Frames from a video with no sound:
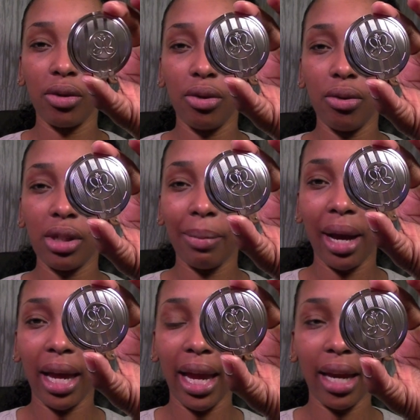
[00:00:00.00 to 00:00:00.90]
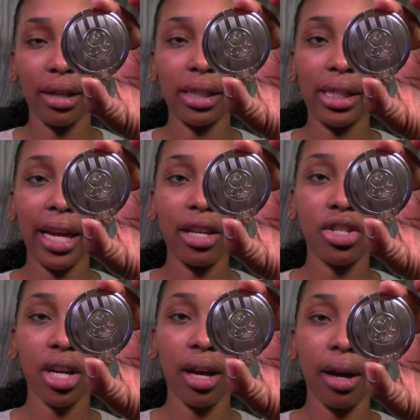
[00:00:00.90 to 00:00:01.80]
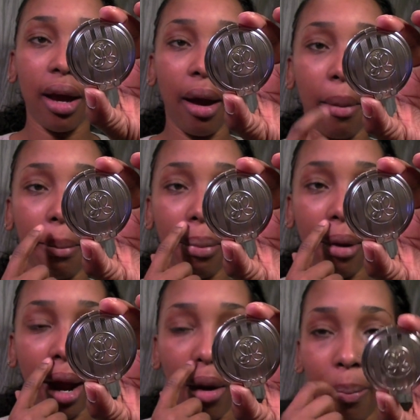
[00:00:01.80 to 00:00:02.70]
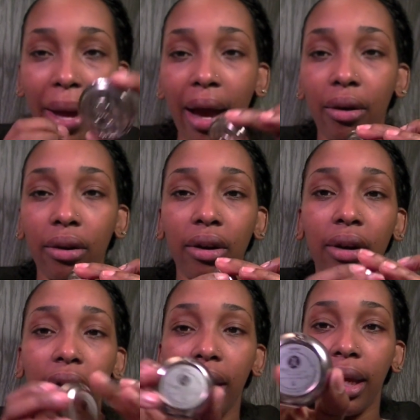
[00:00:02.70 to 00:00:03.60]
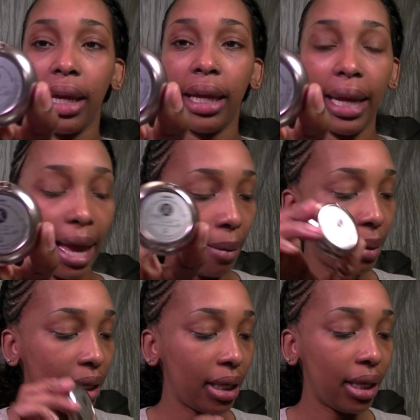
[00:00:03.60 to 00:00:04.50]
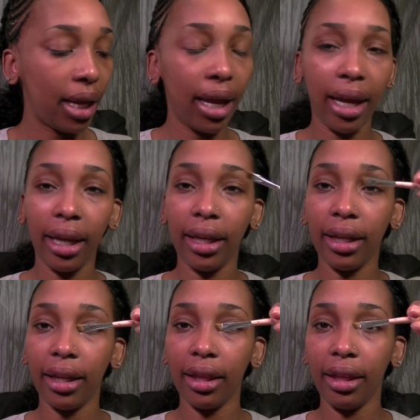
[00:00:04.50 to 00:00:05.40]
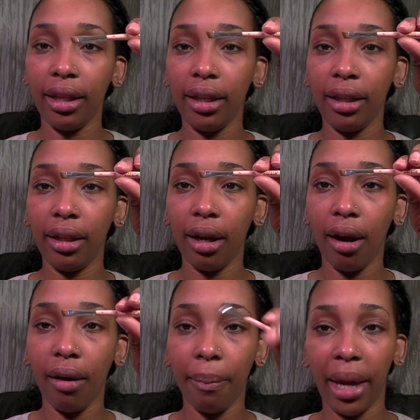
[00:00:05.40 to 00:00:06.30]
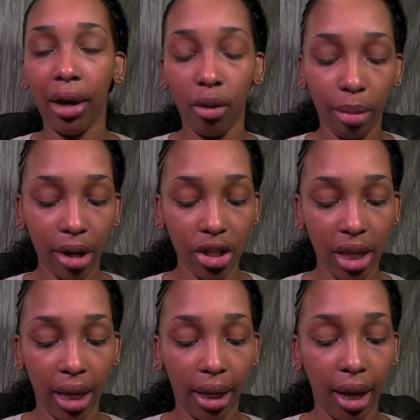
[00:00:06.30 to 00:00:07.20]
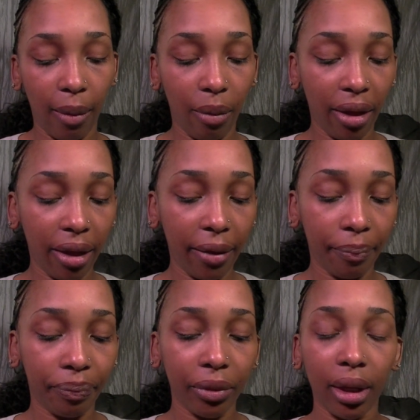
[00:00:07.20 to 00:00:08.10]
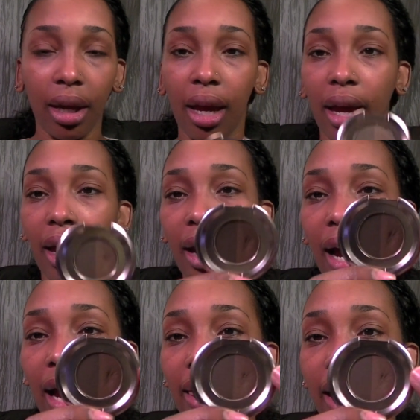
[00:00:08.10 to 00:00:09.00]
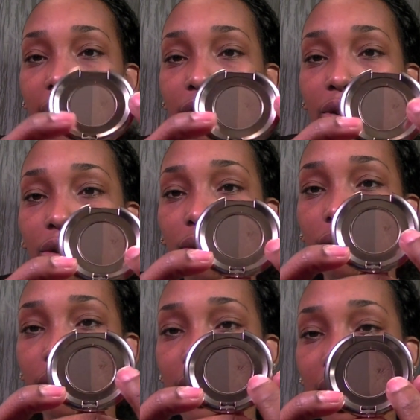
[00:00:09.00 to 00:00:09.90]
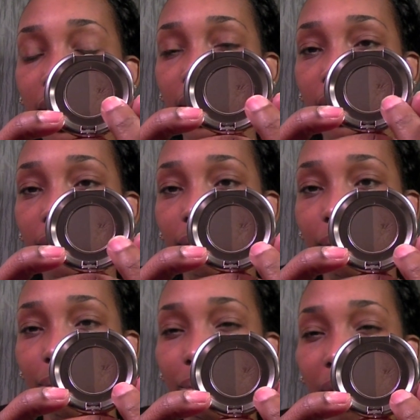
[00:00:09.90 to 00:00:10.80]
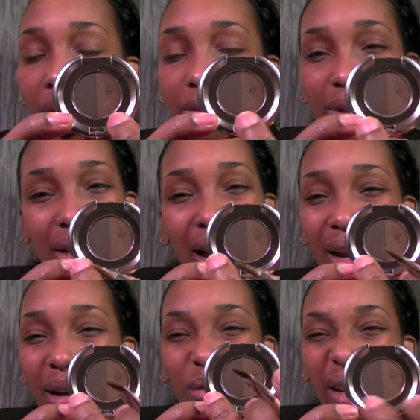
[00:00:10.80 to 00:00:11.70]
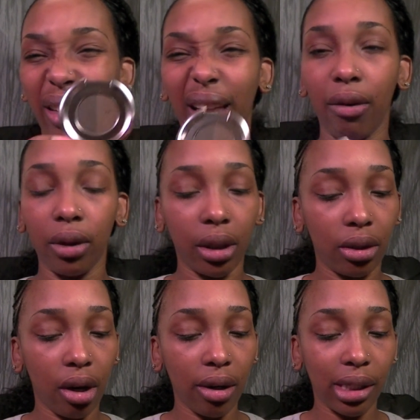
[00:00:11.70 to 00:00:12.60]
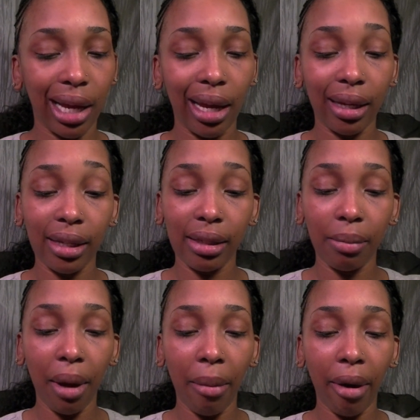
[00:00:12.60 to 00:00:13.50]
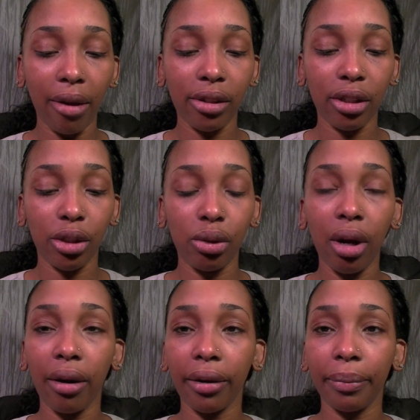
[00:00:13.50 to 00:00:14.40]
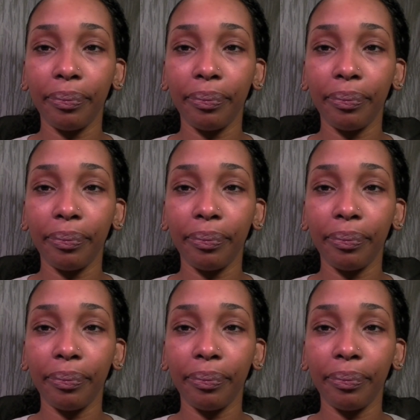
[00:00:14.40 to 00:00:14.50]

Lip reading: to use my Anastasia brow powder in ebony and the angle brush that came with it. And I like to use the brown side. I don't like that really dark side because my brows look too dark.